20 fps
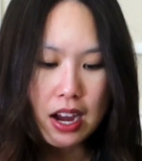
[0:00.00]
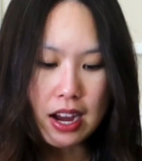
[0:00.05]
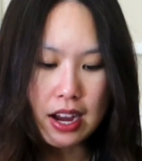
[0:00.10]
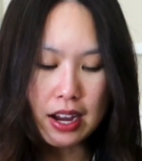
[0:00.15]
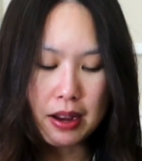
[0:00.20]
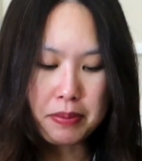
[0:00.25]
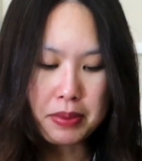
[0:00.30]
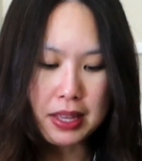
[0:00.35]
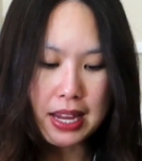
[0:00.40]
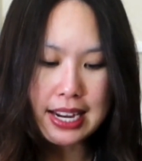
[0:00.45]

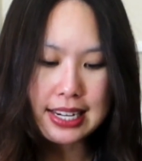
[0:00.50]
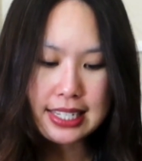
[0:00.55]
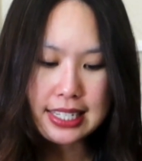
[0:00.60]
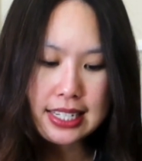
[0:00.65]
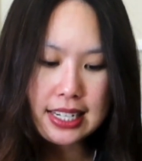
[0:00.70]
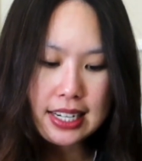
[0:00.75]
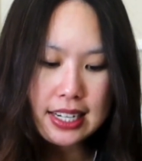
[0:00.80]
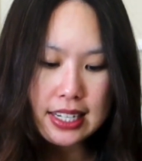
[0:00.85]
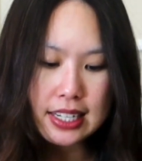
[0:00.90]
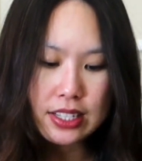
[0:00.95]
Um, the
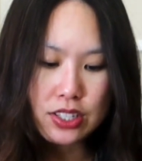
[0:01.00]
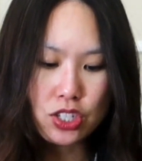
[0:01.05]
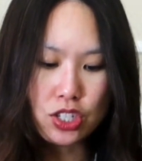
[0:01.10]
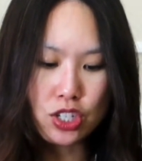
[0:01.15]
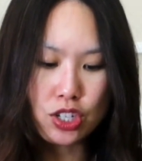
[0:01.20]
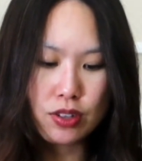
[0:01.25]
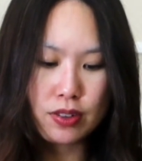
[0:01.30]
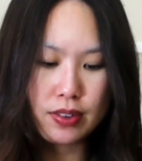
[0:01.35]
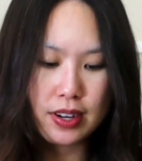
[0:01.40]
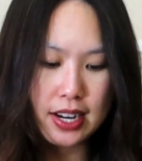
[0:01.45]
idea is to
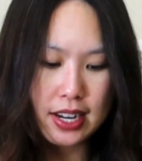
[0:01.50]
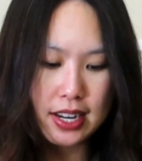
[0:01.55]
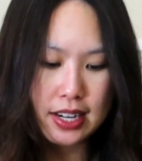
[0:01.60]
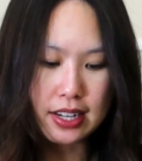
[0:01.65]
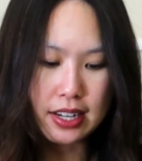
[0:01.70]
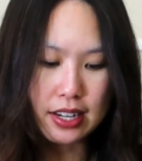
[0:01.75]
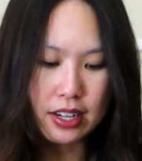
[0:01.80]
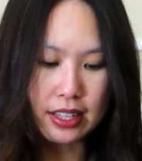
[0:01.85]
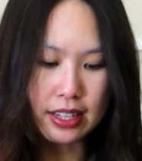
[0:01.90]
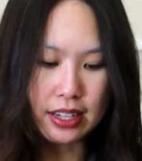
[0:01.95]

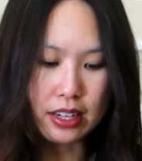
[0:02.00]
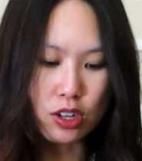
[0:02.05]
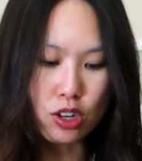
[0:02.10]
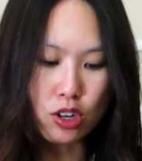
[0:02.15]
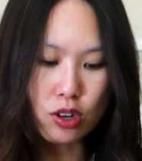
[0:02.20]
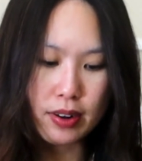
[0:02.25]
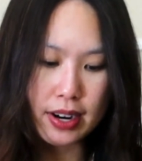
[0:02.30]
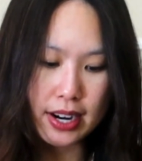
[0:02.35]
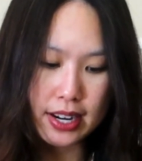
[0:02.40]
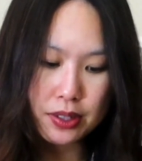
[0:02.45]
create a, like a
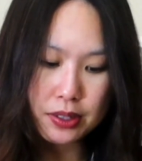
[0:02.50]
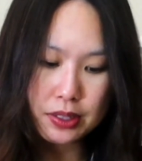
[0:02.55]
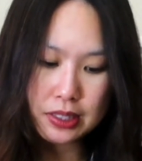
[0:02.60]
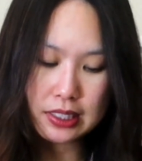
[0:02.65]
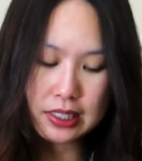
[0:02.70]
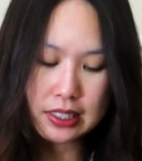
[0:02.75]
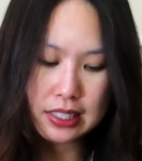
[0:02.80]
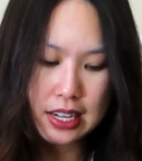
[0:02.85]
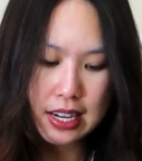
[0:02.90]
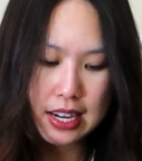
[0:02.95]

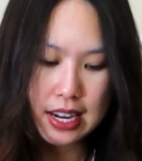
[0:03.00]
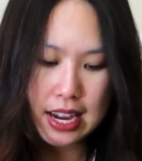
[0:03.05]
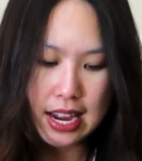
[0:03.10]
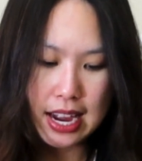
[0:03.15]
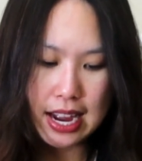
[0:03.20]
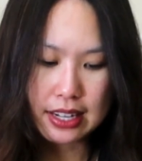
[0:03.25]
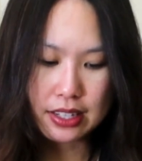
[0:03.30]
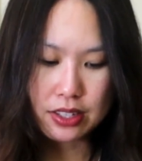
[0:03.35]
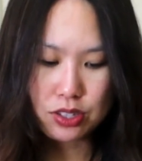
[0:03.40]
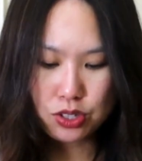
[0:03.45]
cradle
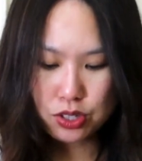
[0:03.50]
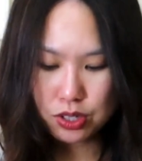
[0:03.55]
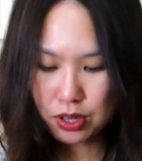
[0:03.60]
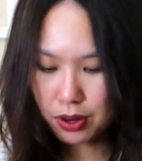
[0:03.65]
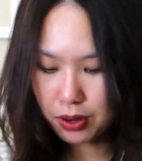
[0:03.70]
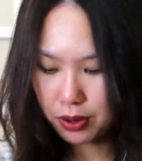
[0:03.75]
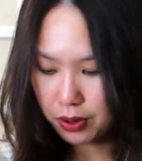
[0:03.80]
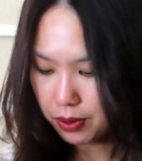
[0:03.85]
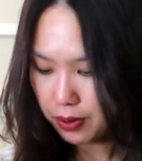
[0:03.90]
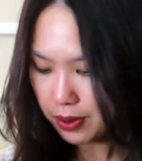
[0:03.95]
and
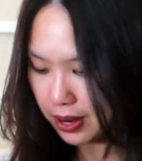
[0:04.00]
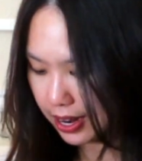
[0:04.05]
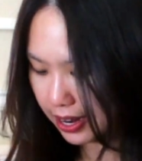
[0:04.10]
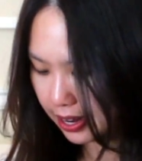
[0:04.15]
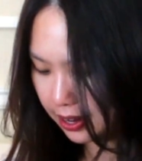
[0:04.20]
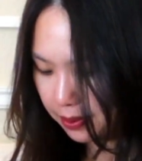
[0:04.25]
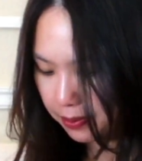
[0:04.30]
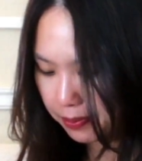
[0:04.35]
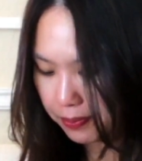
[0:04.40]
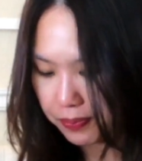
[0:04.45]
so
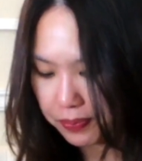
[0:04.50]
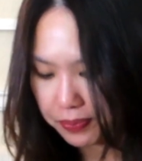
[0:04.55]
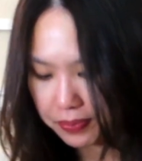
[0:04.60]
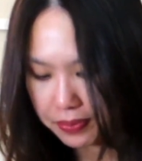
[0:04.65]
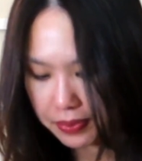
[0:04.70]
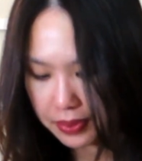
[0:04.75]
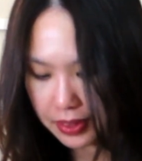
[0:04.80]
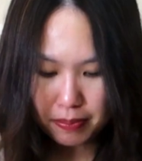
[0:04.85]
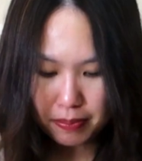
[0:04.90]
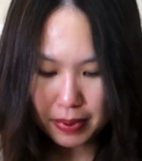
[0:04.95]
um,
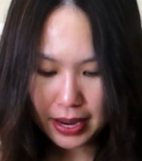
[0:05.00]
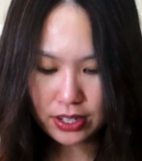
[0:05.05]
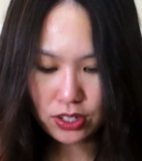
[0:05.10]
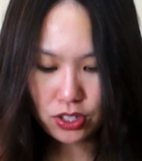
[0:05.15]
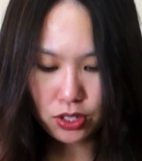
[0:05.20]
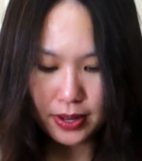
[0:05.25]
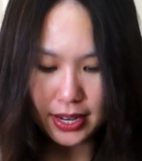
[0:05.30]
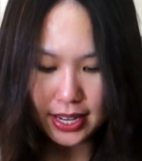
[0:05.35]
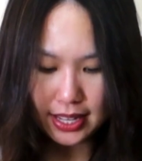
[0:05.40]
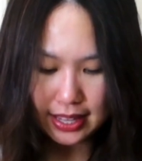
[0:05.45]
by
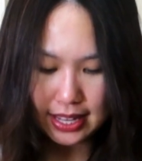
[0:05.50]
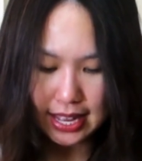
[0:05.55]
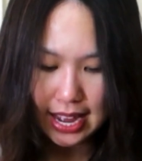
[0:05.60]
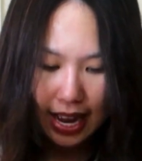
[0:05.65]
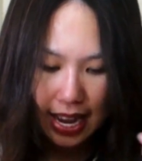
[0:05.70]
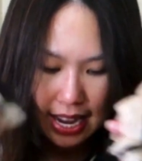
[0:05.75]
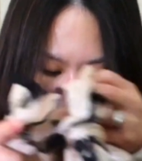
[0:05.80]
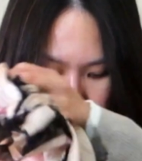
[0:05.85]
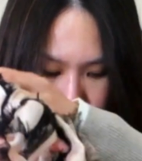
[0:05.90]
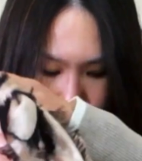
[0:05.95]
doing
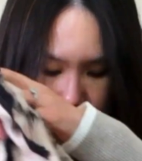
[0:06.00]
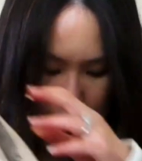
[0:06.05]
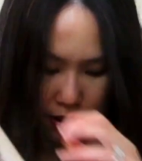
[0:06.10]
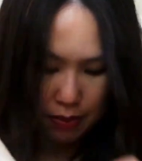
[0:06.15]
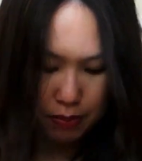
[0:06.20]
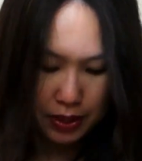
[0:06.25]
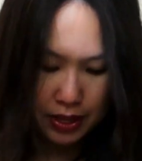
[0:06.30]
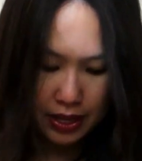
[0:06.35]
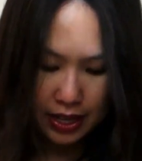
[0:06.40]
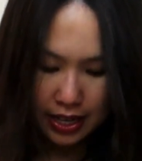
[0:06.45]
that
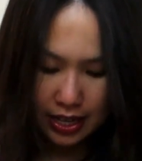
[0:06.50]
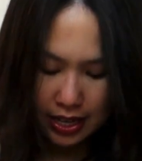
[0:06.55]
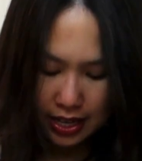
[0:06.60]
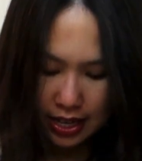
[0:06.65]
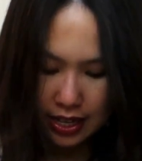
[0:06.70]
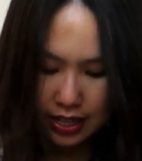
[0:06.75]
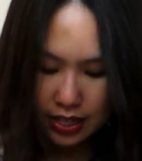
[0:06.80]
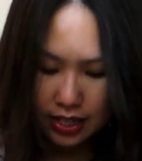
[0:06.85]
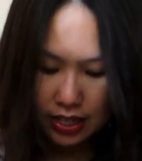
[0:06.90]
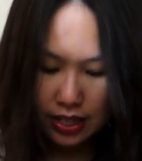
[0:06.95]
and putting it
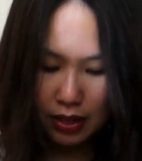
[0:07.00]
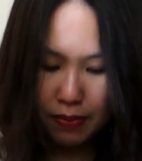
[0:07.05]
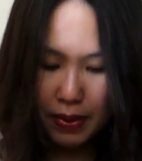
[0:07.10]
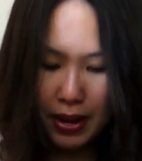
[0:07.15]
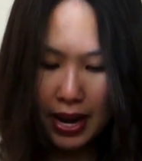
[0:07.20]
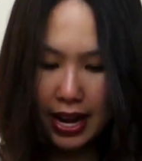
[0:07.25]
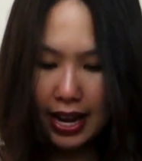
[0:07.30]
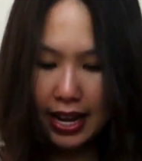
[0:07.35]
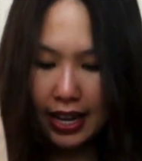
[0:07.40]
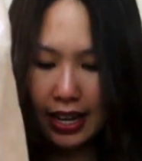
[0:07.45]
into the
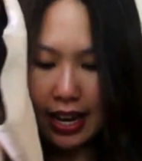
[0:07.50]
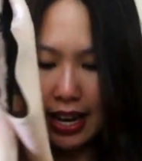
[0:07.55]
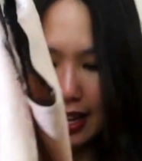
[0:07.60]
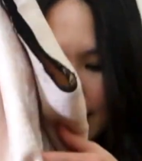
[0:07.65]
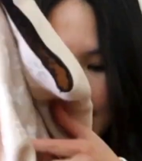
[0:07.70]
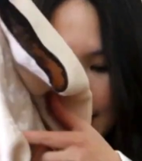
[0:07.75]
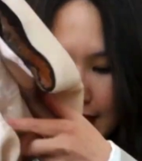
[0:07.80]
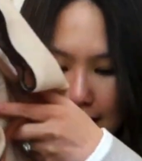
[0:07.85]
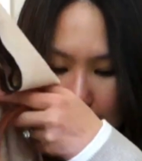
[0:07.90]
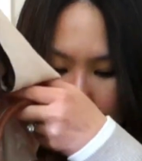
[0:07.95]
bag, I
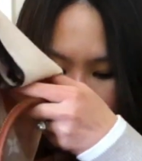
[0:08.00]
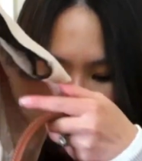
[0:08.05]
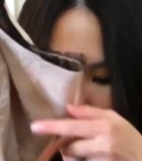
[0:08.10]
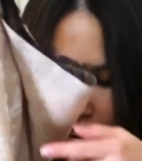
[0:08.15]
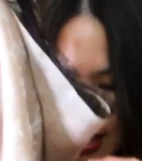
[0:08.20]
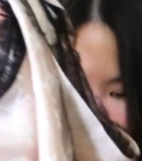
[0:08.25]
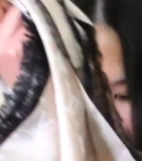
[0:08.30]
think I